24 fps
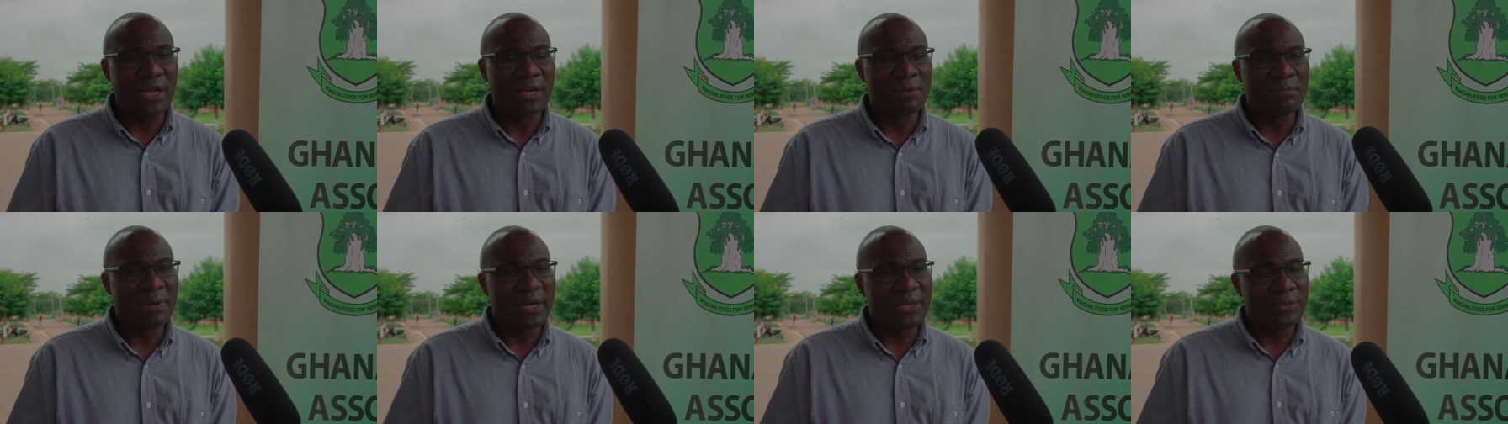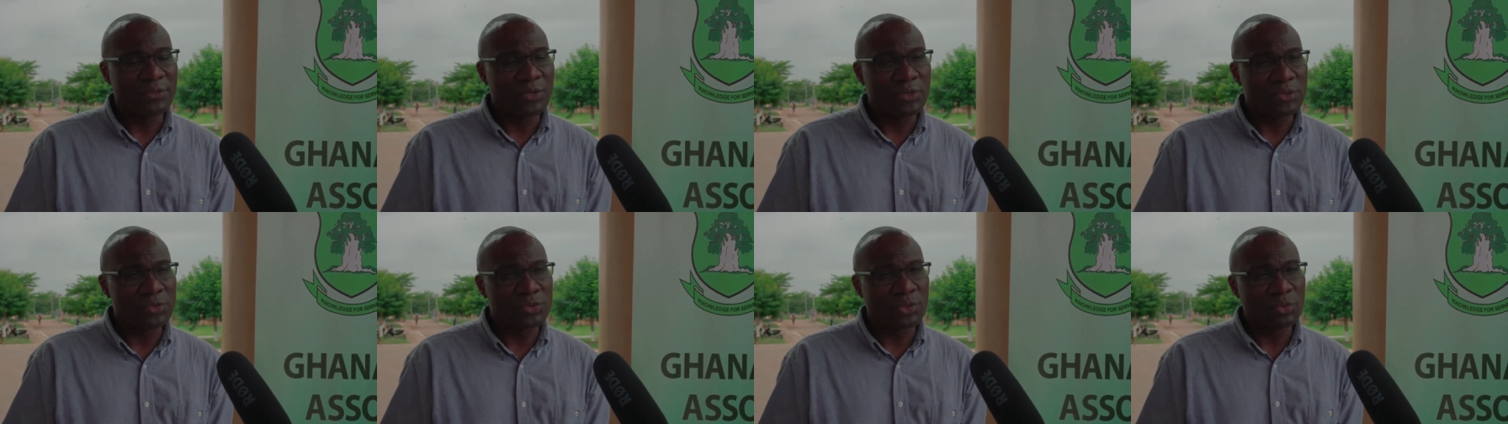by
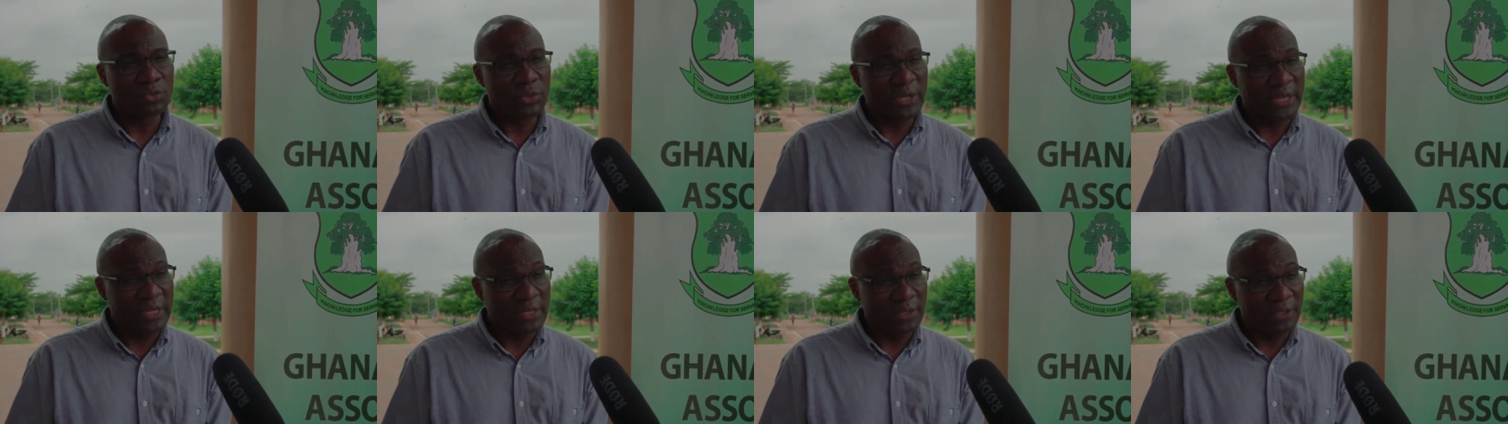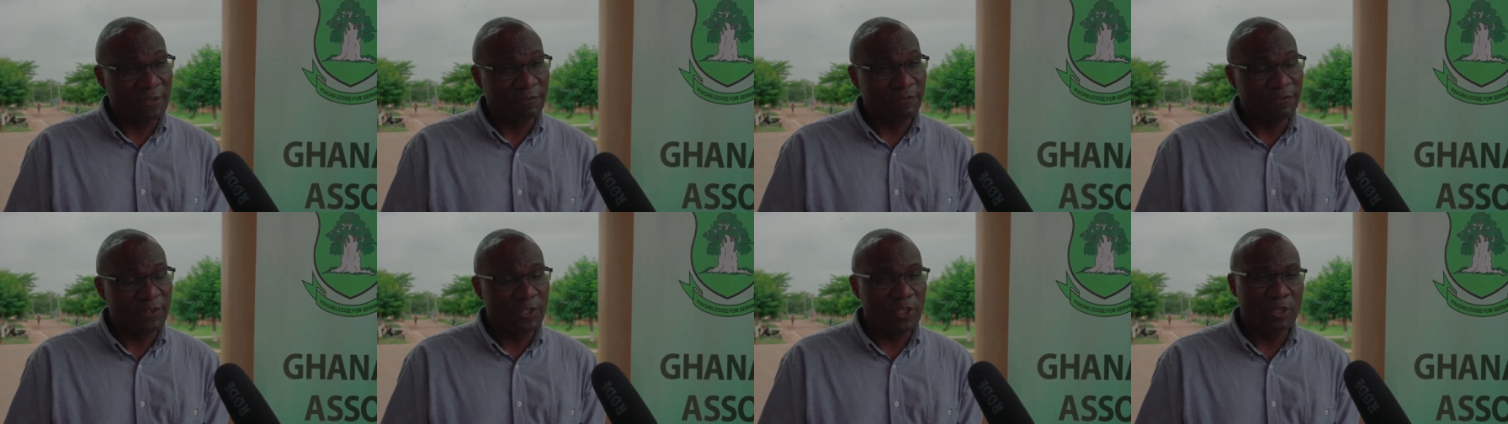those who are working the
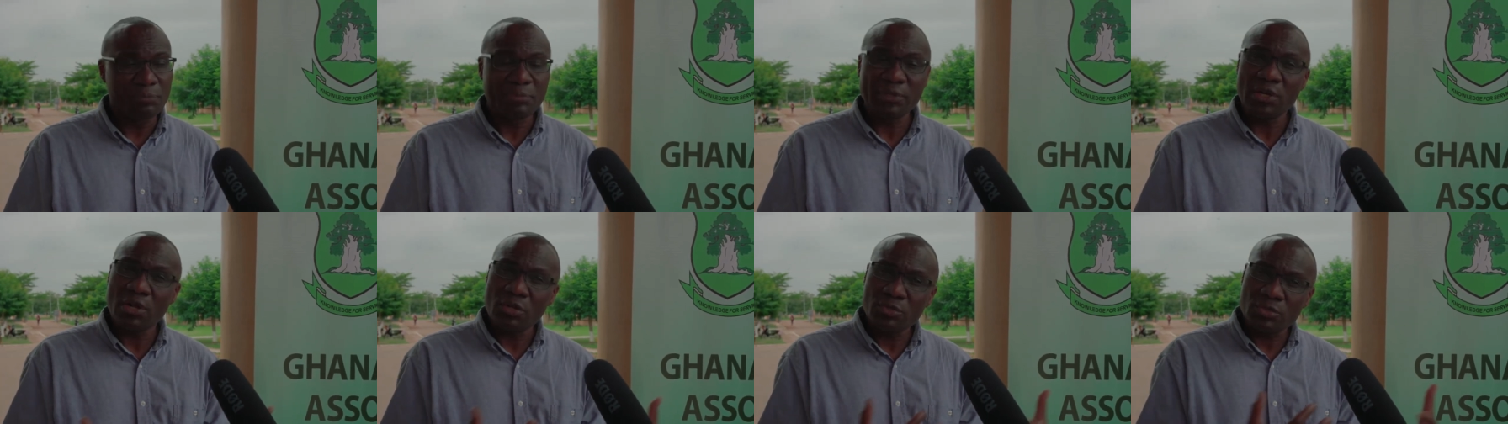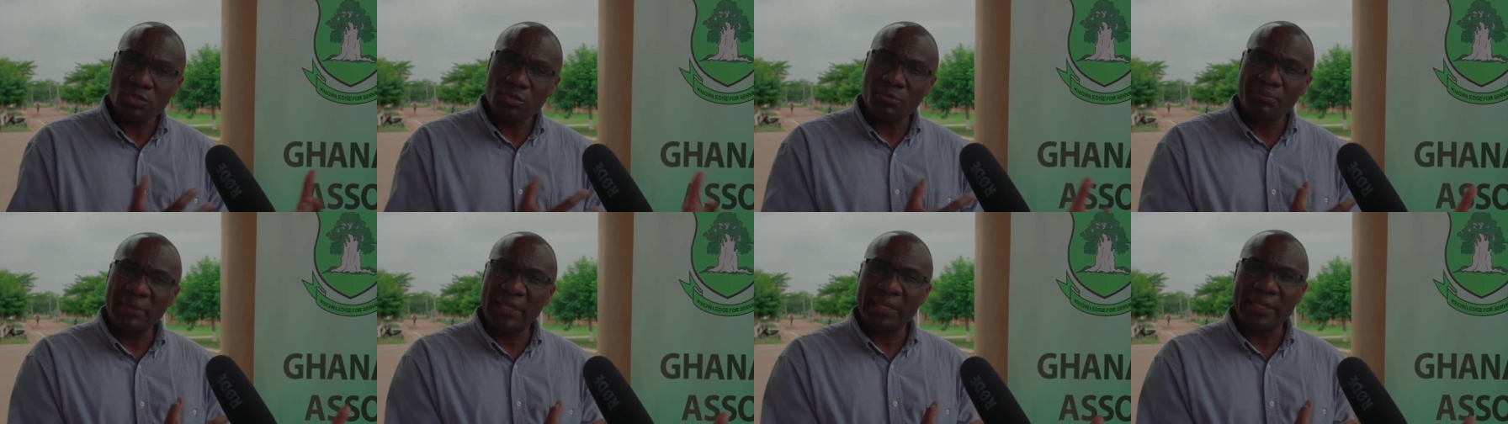field but
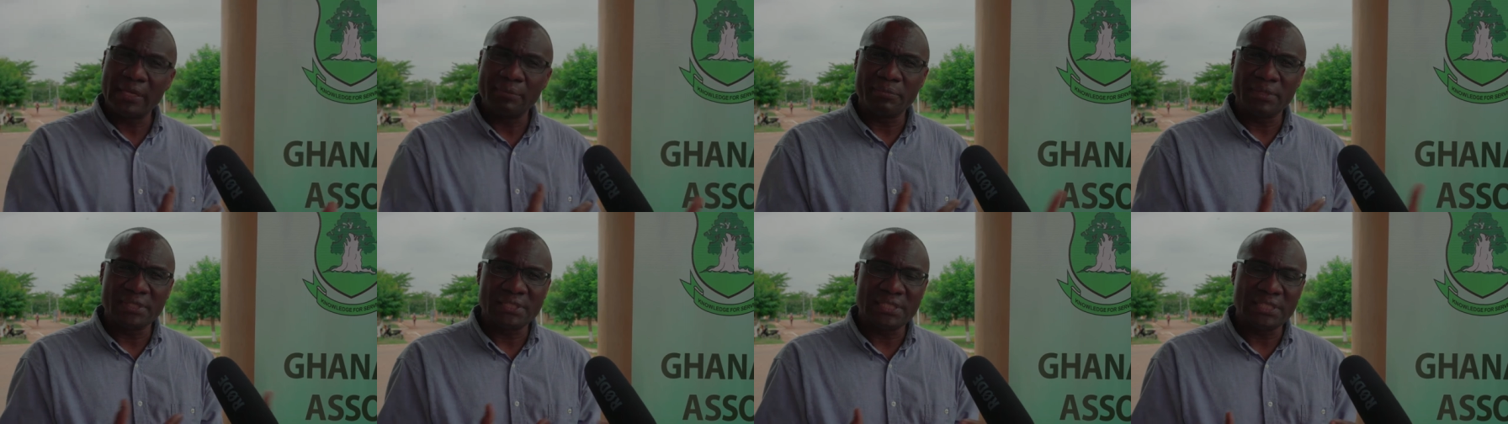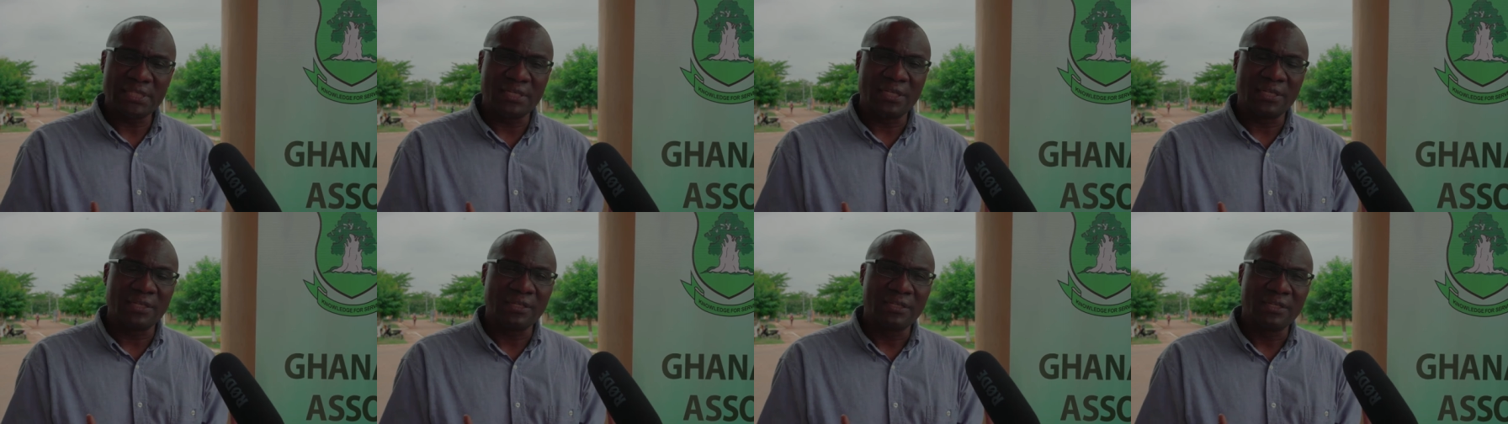also being able
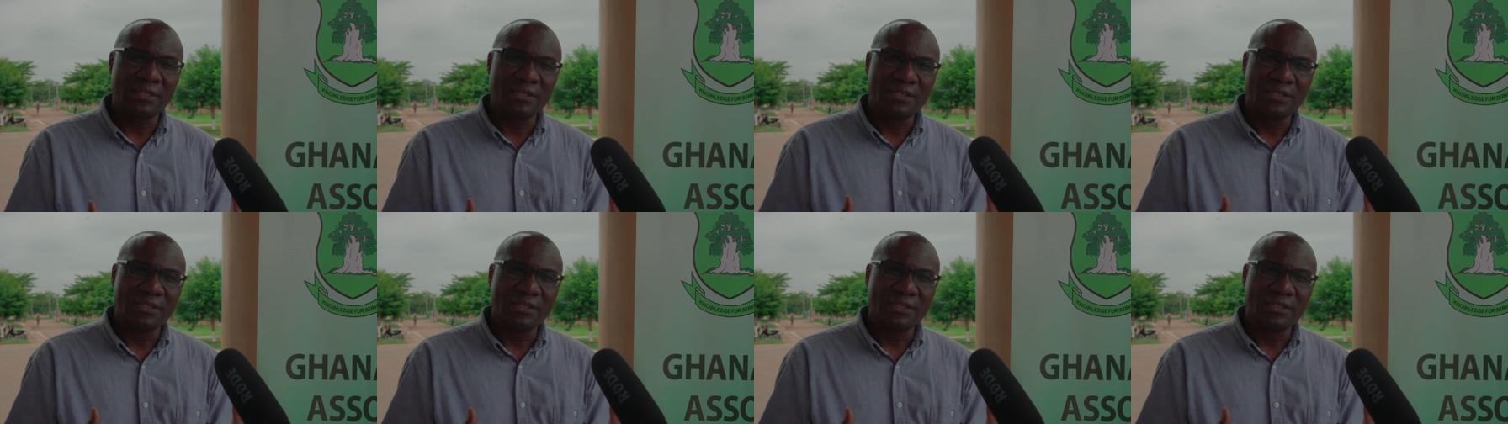to